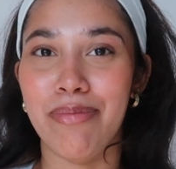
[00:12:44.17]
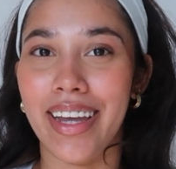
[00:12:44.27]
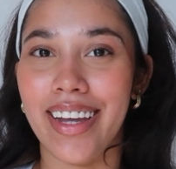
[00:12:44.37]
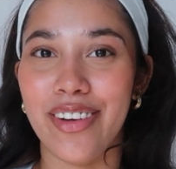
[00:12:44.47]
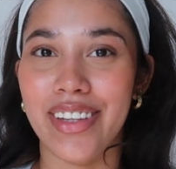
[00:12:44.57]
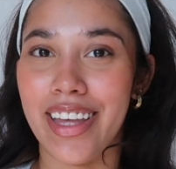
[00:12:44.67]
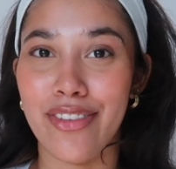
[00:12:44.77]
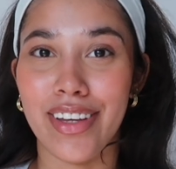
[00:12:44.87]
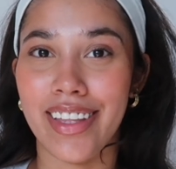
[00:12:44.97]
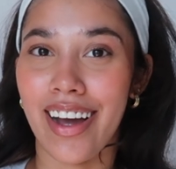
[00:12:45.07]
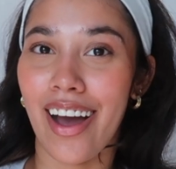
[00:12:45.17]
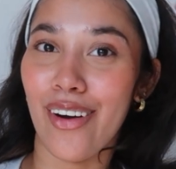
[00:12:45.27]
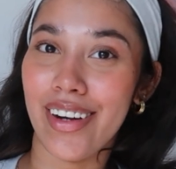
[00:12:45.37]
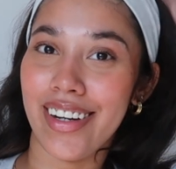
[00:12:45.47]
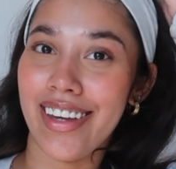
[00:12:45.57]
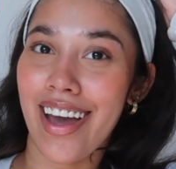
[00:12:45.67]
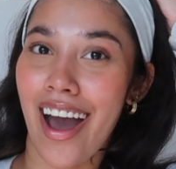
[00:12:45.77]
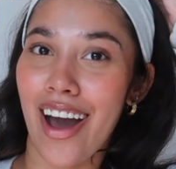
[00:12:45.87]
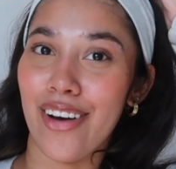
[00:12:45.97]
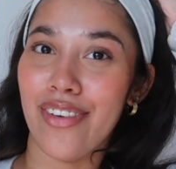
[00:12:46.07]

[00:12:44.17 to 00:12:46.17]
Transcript: make it with everything I already have.